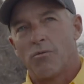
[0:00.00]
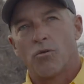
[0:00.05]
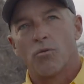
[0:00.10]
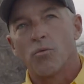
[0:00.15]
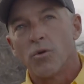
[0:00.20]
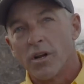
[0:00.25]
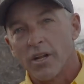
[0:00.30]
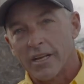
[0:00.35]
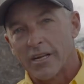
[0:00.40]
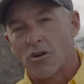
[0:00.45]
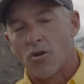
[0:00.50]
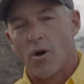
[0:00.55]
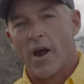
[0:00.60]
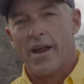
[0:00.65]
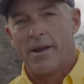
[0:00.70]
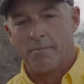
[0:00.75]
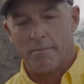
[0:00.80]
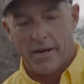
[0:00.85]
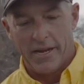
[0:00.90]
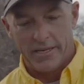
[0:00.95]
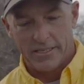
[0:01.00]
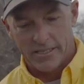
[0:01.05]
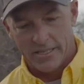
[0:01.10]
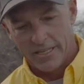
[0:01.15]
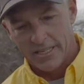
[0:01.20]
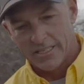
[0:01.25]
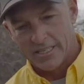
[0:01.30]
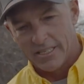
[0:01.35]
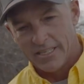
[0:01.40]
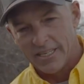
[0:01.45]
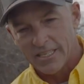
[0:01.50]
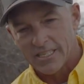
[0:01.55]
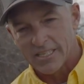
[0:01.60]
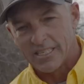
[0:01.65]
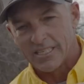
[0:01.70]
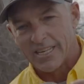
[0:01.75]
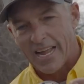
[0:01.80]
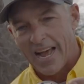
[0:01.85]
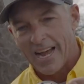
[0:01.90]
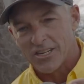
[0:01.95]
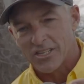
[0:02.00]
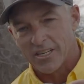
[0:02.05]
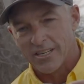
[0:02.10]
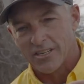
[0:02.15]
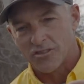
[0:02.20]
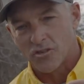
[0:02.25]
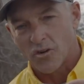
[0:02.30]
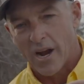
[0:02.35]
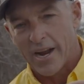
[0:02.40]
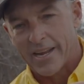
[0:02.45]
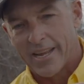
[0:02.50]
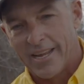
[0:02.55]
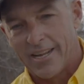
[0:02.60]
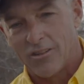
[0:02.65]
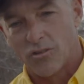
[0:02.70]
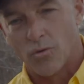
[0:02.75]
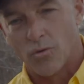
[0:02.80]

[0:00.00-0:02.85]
were really crankbaits. This, this is actually a Strike King